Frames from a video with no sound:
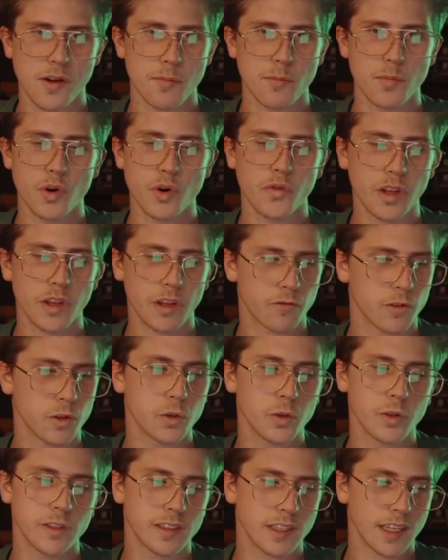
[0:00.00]
moving
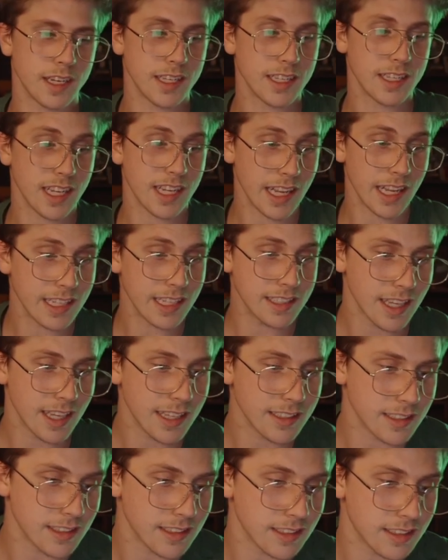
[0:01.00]
fluids, and he, he yeah.
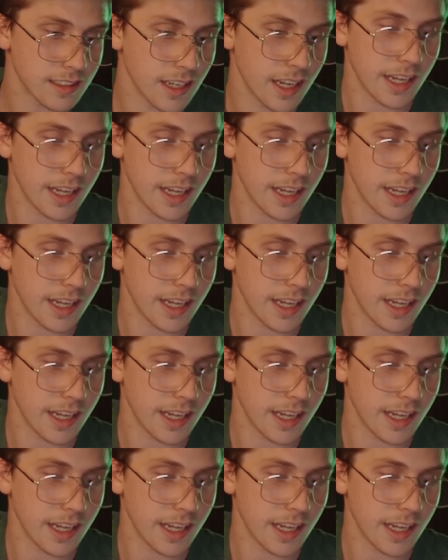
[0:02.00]
says it's